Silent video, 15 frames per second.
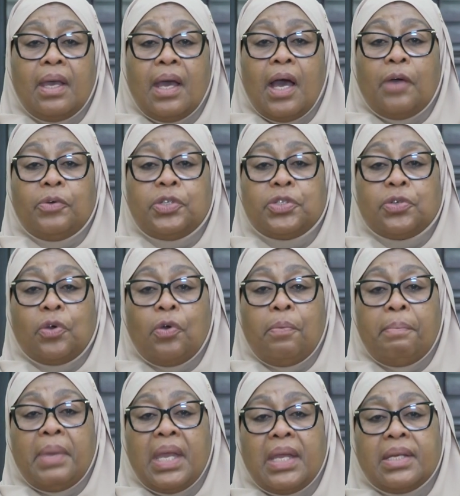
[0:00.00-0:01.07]
I wish to
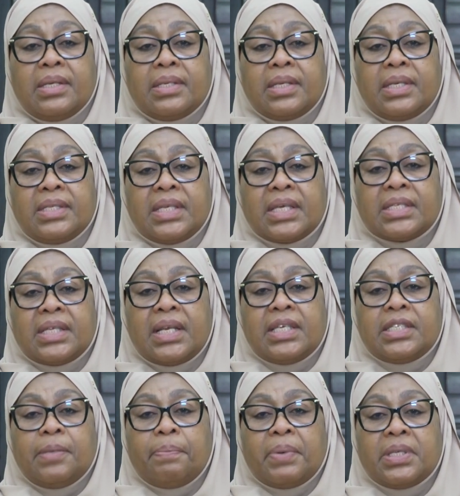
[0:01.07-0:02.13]
commend His
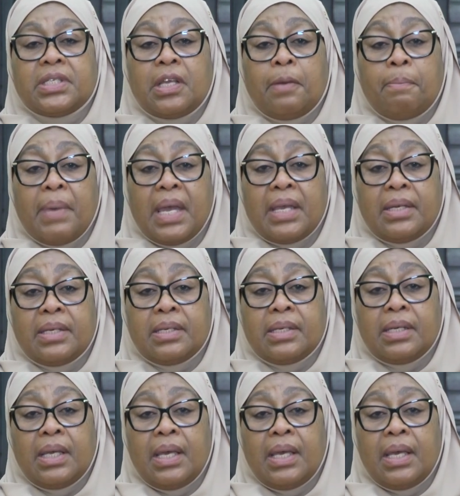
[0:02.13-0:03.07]
Excellency President Biden